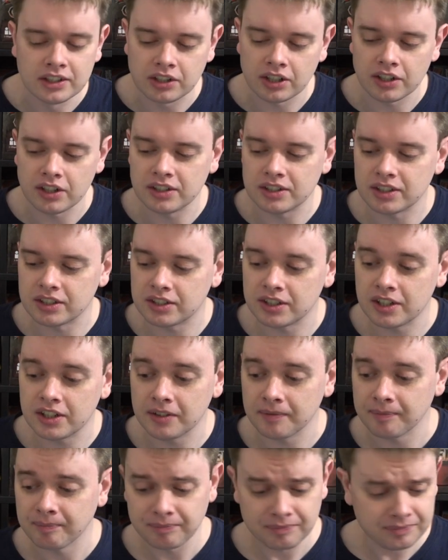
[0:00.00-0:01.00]
turn to
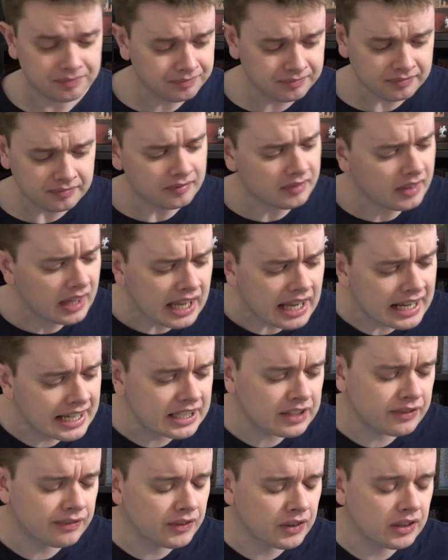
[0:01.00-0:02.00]
turn and
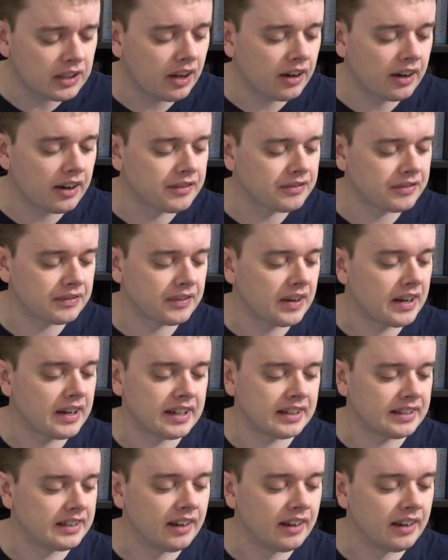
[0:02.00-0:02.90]
it's full of uh,